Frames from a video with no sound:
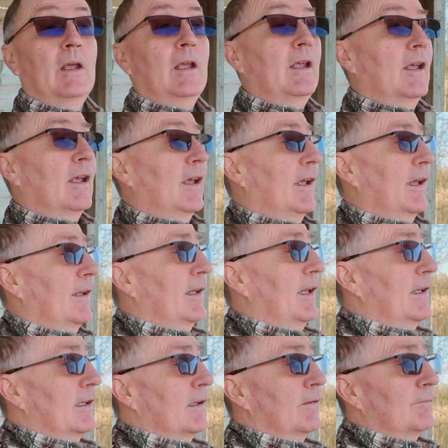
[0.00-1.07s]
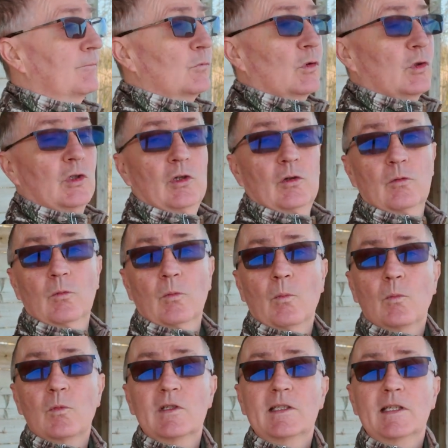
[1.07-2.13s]
and then you
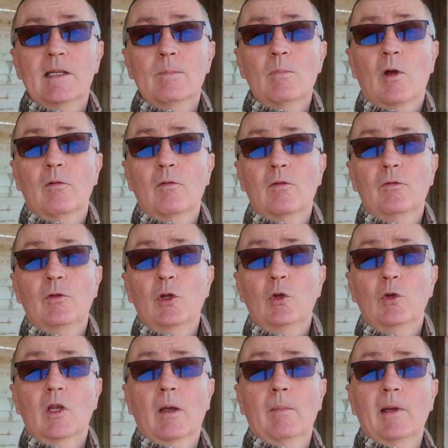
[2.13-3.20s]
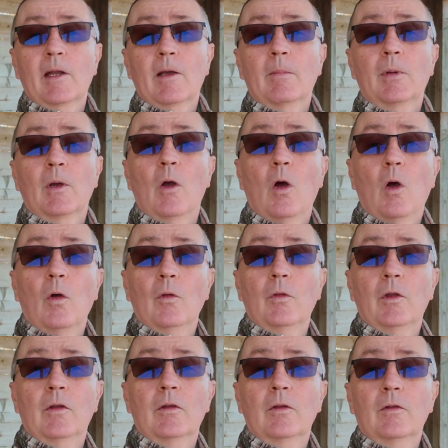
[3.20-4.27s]
see my review coming up on
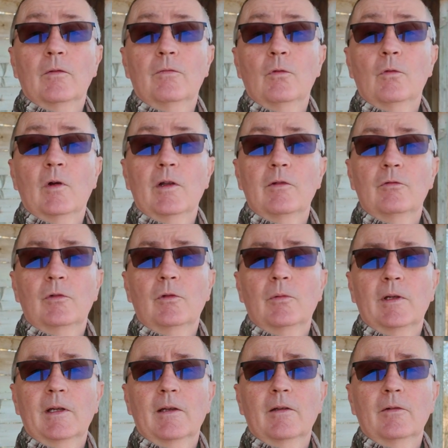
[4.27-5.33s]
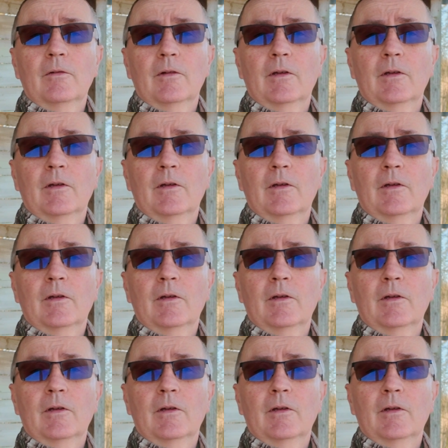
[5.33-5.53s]
the 400-800,